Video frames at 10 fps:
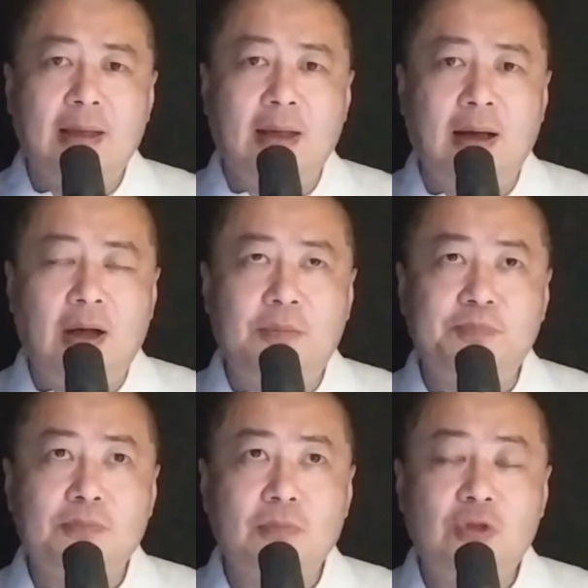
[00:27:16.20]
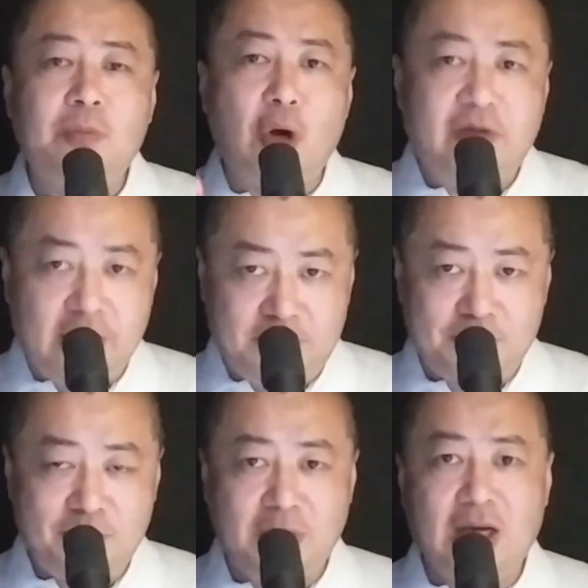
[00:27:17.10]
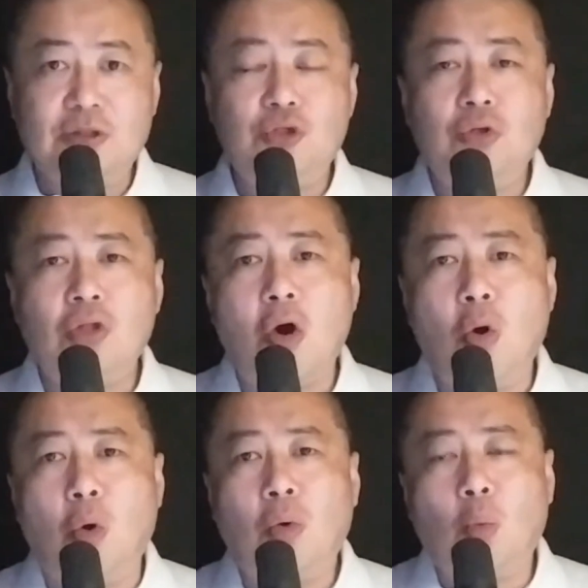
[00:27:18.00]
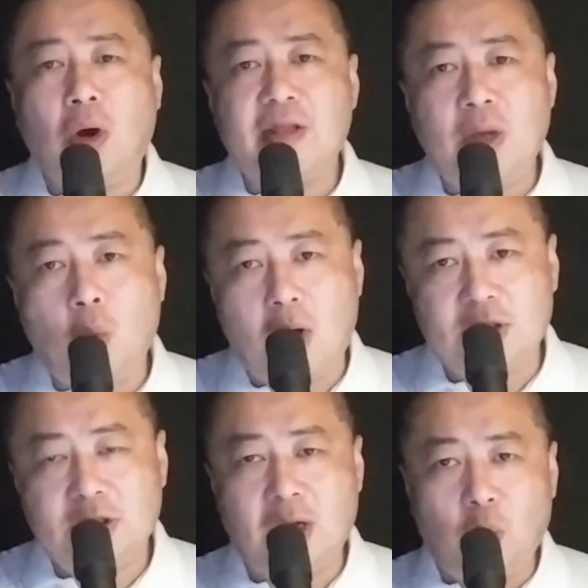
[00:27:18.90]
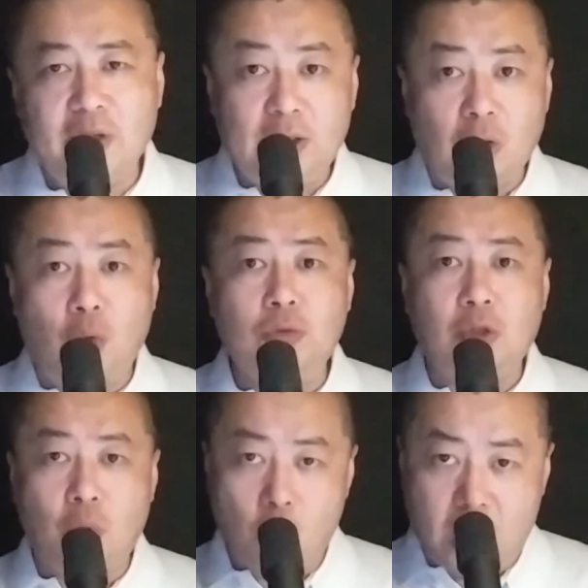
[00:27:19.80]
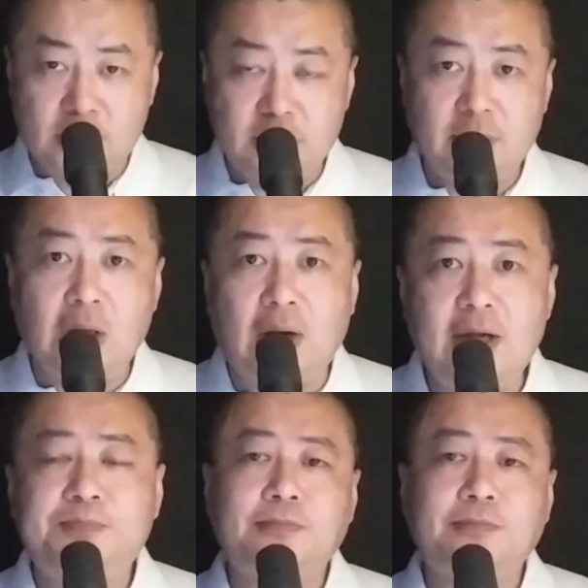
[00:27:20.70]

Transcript: to motivate them because you know what they want and what they don't want, all right?